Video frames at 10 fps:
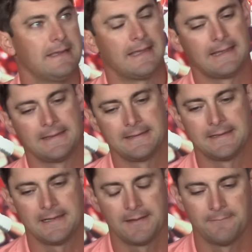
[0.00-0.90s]
And
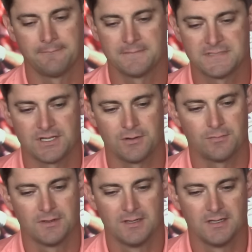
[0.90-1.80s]
um, so,
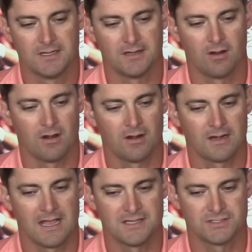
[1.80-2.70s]
you know, our, our
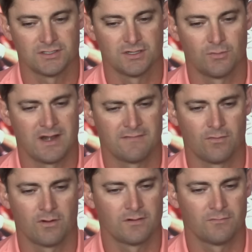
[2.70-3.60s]
guys are, are, ready
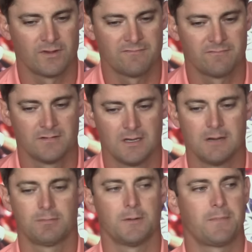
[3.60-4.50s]
for it, and we've
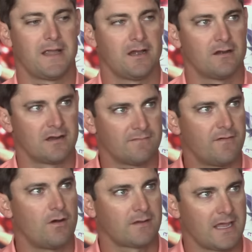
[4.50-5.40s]
prepared in
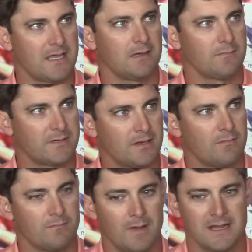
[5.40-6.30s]
fall camp. You
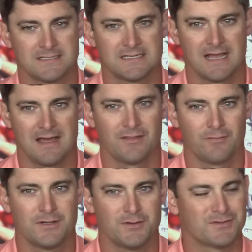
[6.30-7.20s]
know, Mike's a guy that
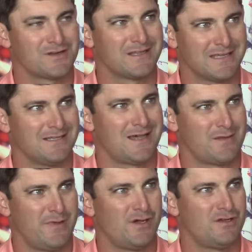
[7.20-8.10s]
we knew was going to get a lot
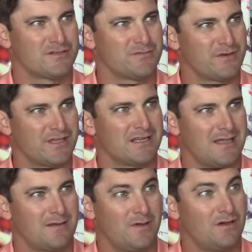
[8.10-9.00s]
of balls, and when you get a
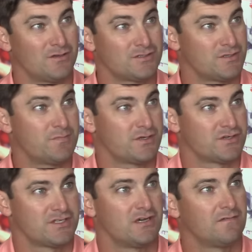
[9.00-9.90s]
lot of balls, you put
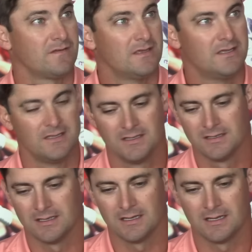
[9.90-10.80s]
yourself
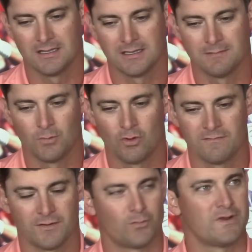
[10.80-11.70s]
uh, in more
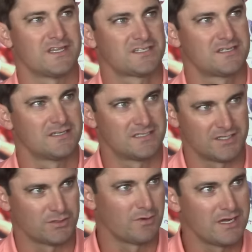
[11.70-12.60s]
of a risk
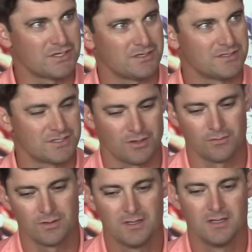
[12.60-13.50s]
situation.
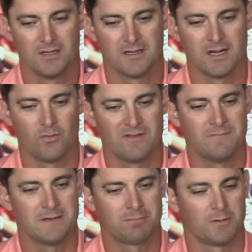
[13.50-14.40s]
So, you know, we've
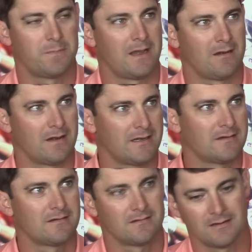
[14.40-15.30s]
been preparing,
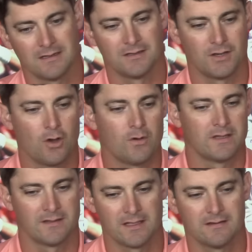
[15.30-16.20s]
uh,
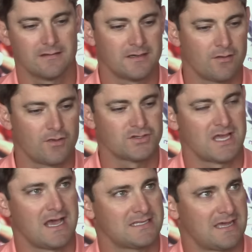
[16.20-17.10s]
knowing that you know those
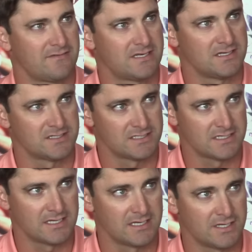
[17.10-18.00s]
guys have a tendency
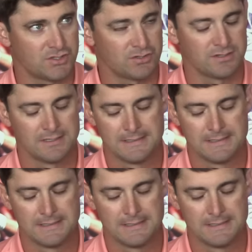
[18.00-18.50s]
to get injured